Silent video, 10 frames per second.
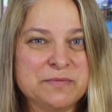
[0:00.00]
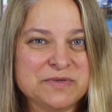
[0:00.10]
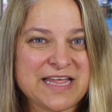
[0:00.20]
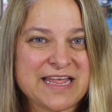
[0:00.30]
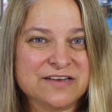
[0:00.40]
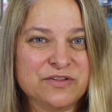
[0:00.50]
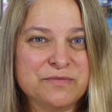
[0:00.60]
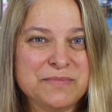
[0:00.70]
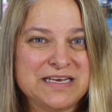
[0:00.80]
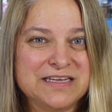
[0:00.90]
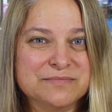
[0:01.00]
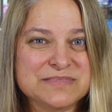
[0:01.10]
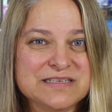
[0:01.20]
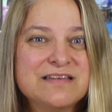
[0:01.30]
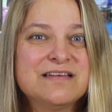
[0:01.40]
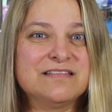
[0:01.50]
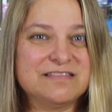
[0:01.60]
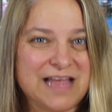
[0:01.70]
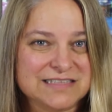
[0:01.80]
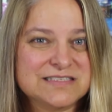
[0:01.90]
able to handle the mediums?
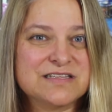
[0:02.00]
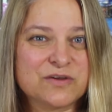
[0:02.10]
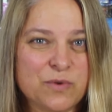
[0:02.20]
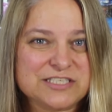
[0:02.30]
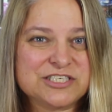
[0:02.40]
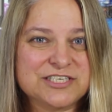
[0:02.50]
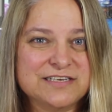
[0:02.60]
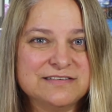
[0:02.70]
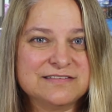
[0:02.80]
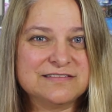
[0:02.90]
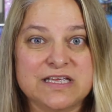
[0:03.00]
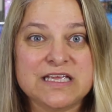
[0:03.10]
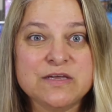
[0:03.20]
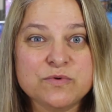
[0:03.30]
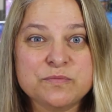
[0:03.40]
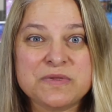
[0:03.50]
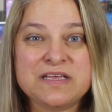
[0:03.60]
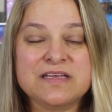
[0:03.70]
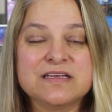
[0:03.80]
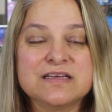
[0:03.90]
That's the question. It would
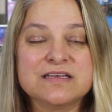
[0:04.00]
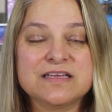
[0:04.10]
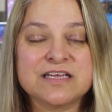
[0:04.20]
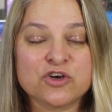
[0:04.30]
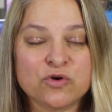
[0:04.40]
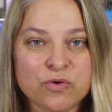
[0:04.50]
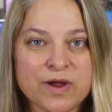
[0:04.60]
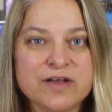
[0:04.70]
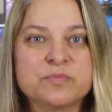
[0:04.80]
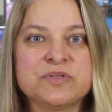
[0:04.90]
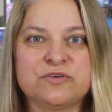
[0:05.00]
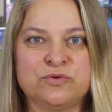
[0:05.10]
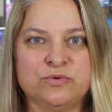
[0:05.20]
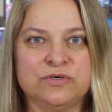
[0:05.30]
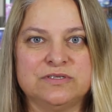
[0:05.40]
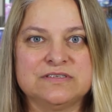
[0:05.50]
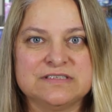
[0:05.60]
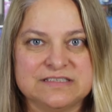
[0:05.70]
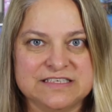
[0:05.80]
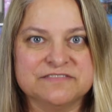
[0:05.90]
be incredibly cool
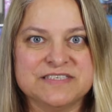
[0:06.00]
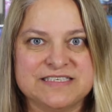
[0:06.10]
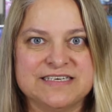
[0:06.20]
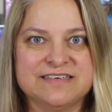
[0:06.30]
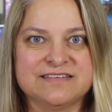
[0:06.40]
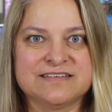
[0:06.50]
if it did.